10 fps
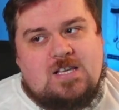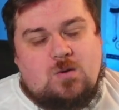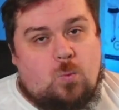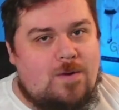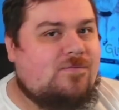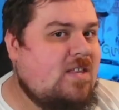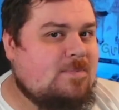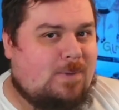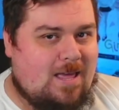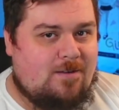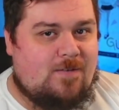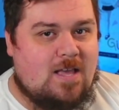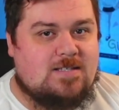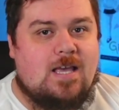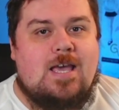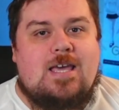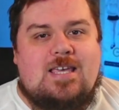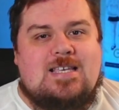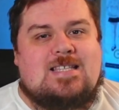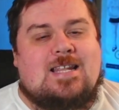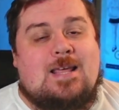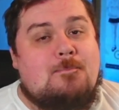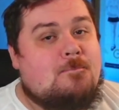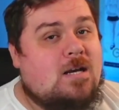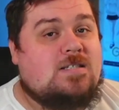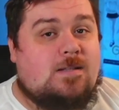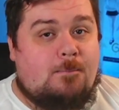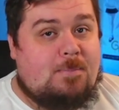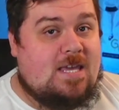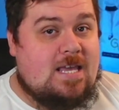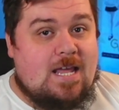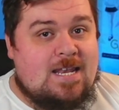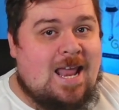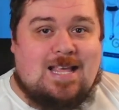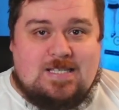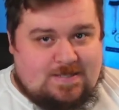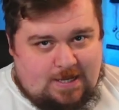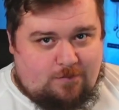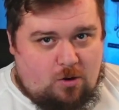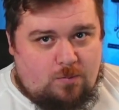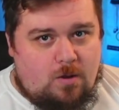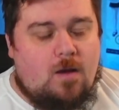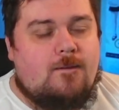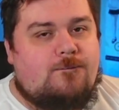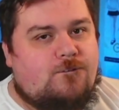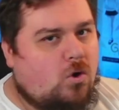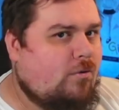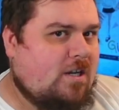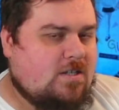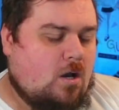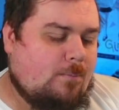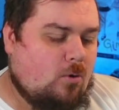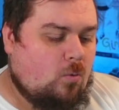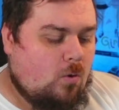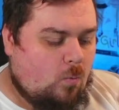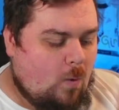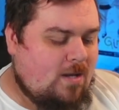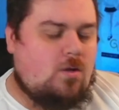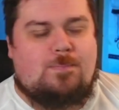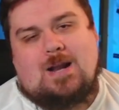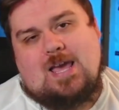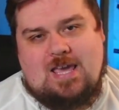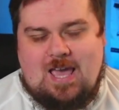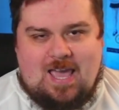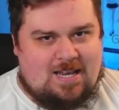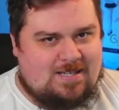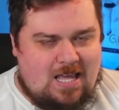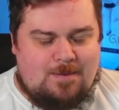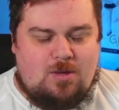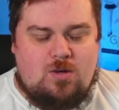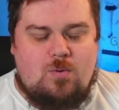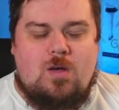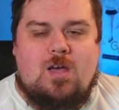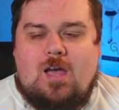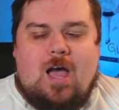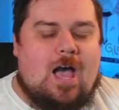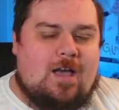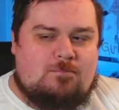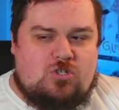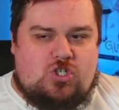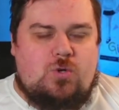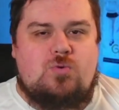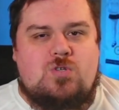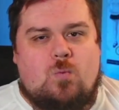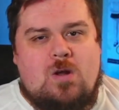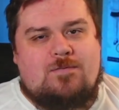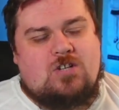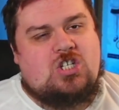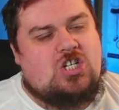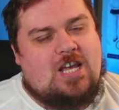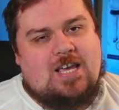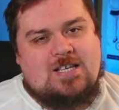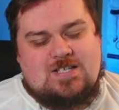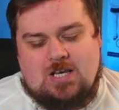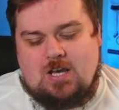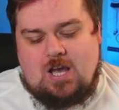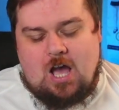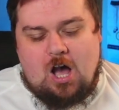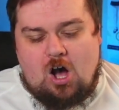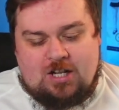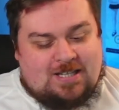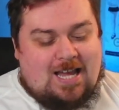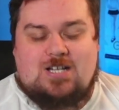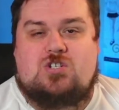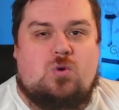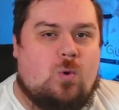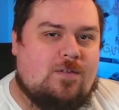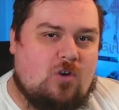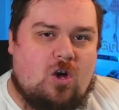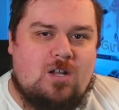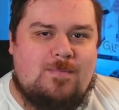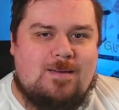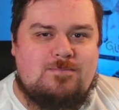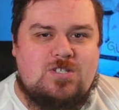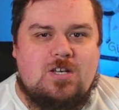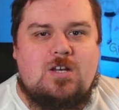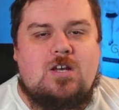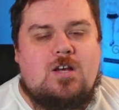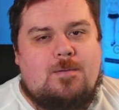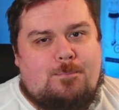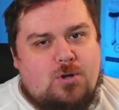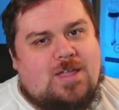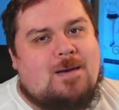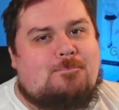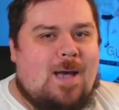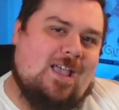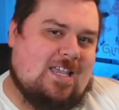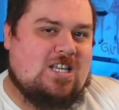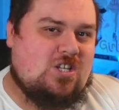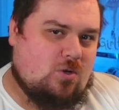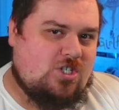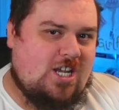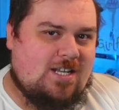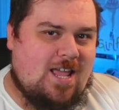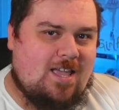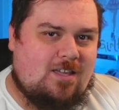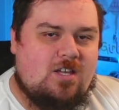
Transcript: with these play effects is that they must be net zero. For example, when you play a debut, choose one of the cheers attached to one of your holomems, put that back into your cheer deck,